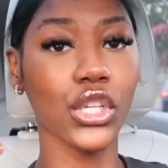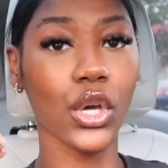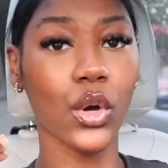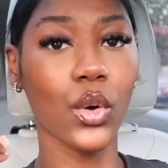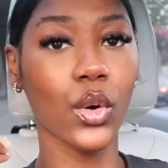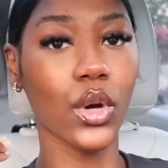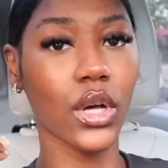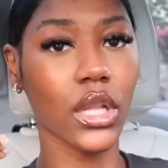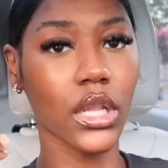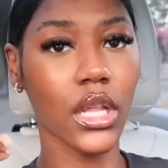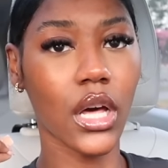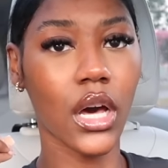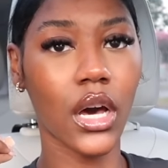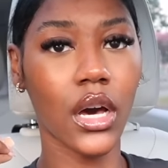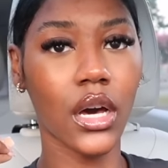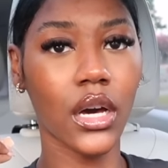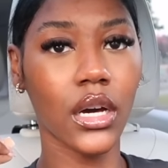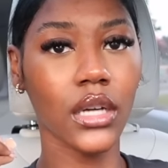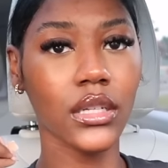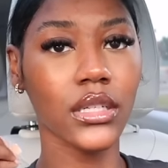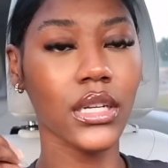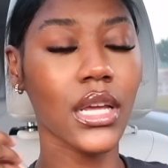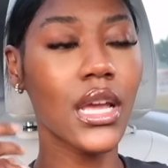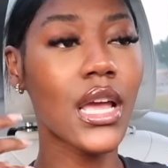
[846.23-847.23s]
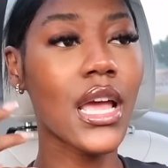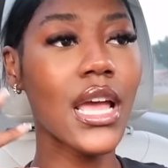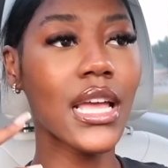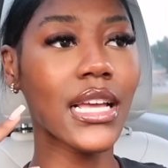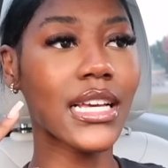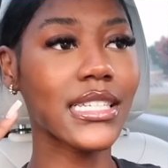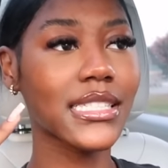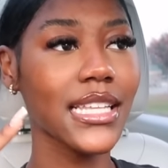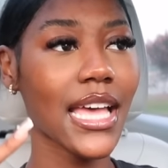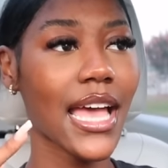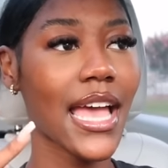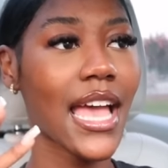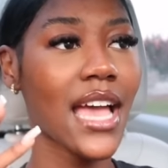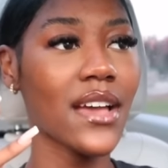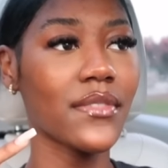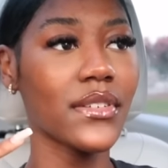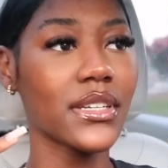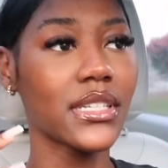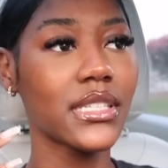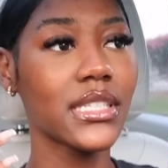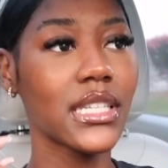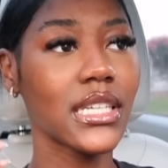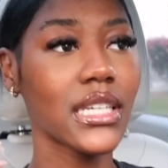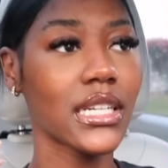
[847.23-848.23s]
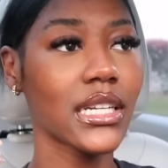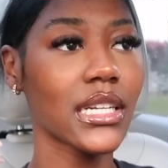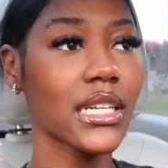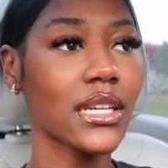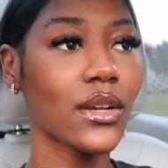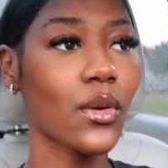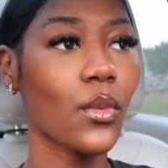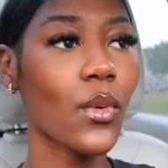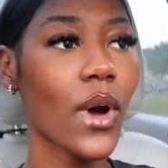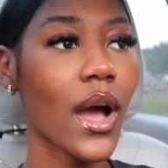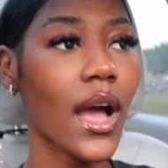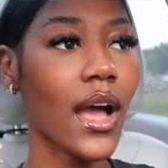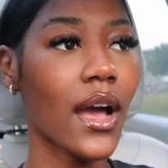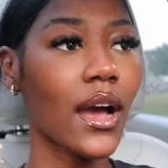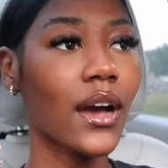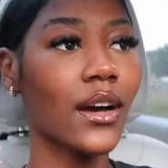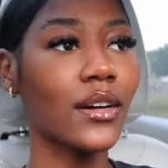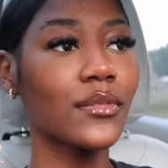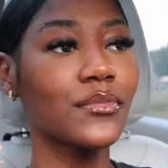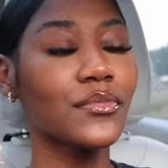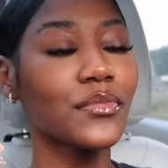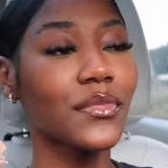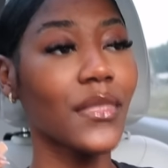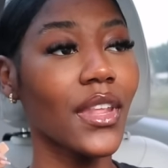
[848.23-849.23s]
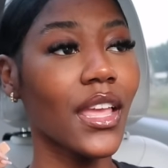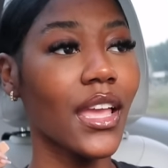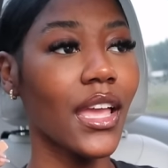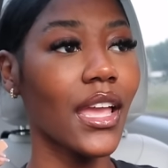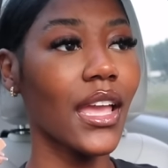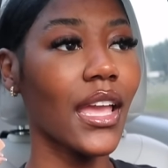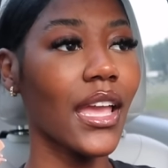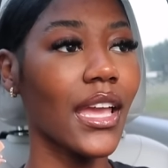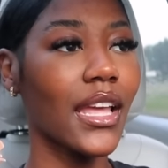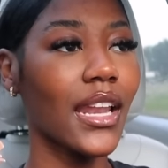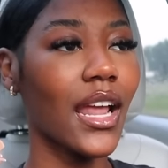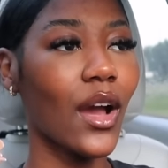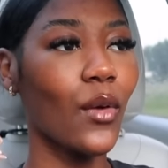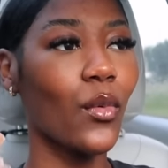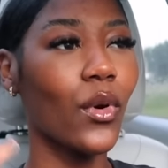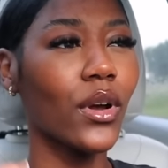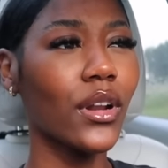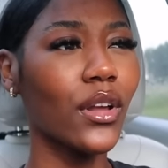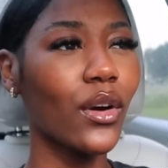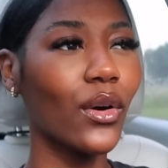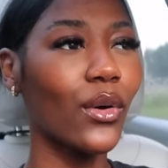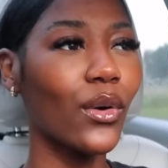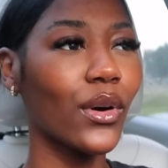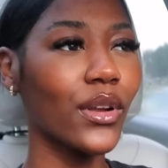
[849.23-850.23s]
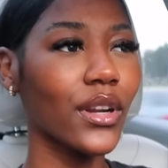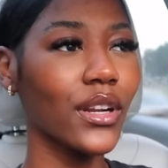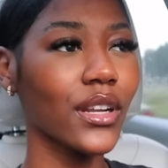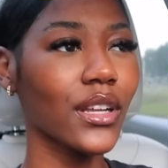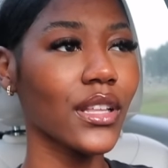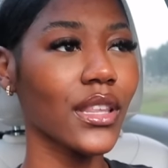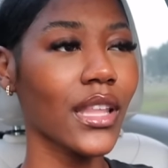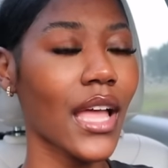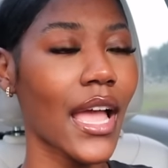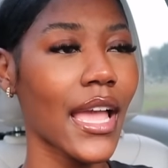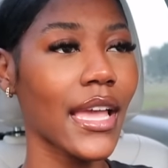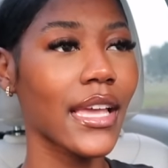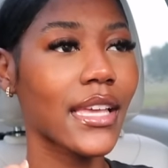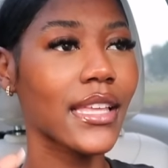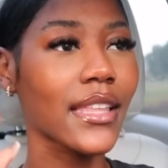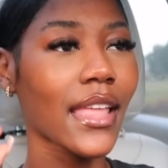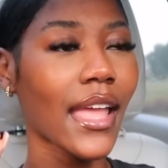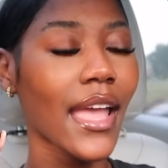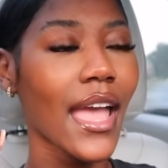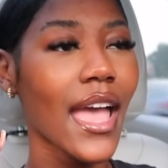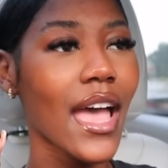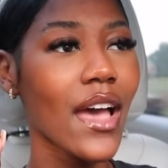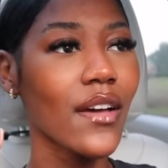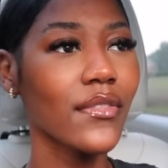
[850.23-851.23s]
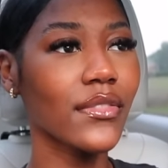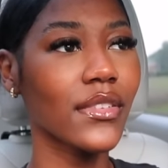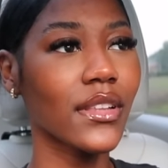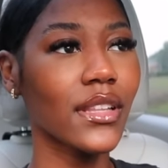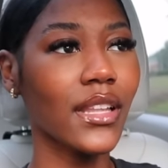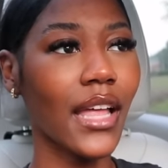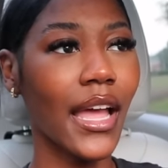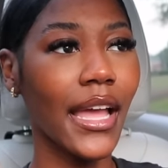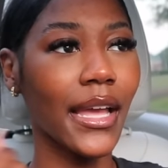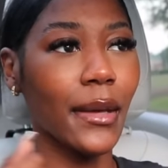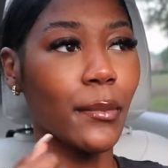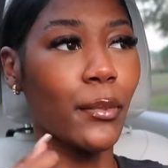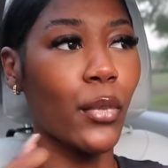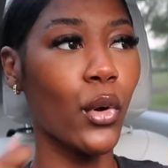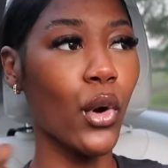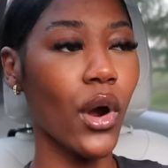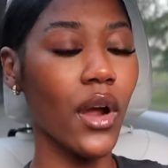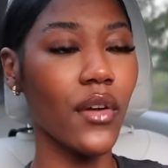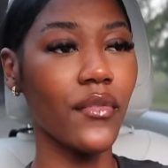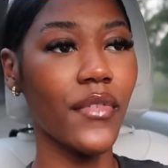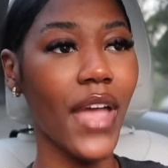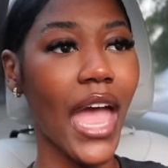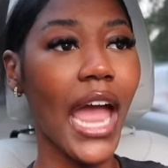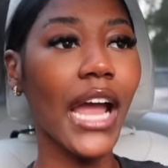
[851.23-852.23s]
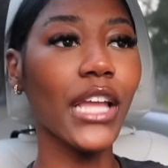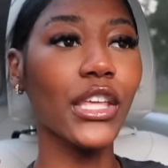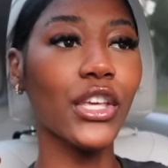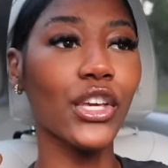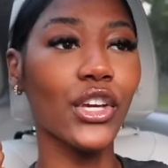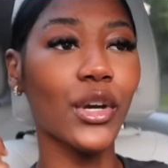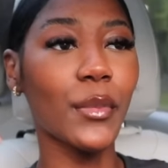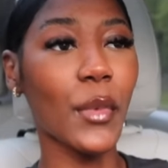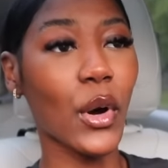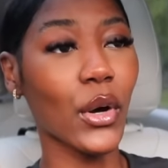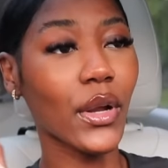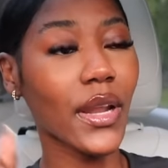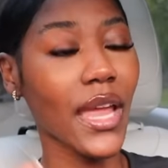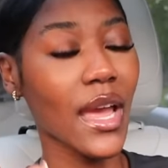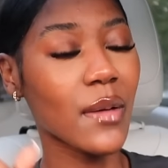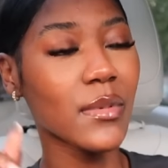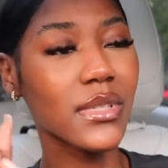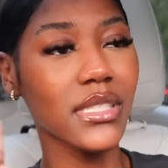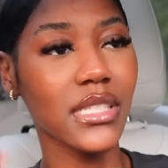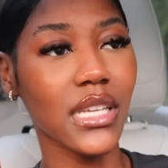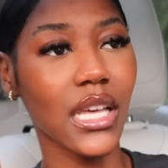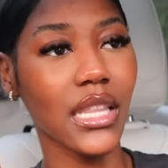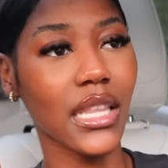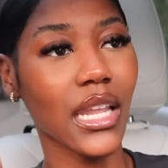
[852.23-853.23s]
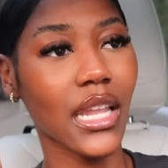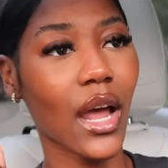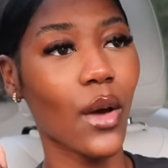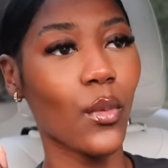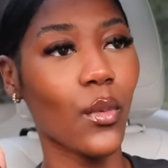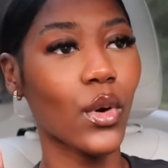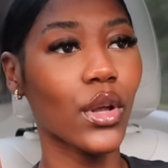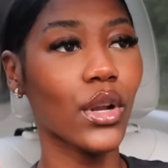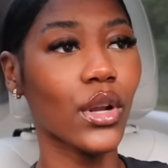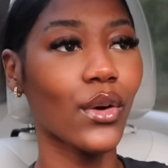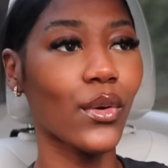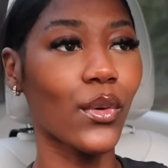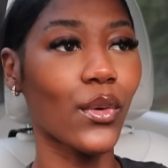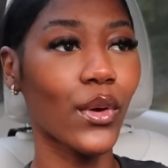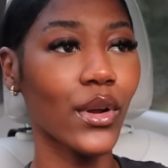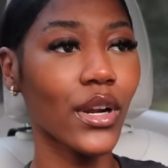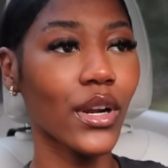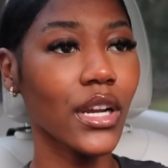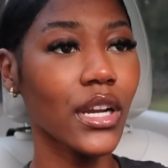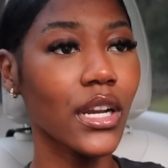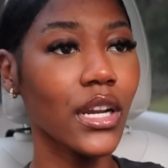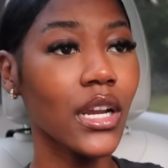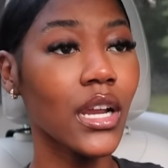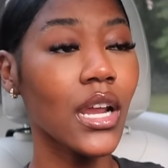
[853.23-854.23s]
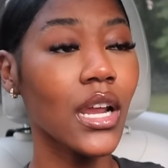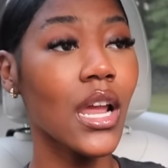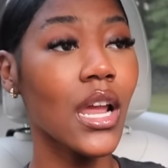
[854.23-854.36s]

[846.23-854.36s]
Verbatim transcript: so clogged because I haven't did it in a while. And I want to order, like, they have the, like, pore vacuum on Amazon that I want to order.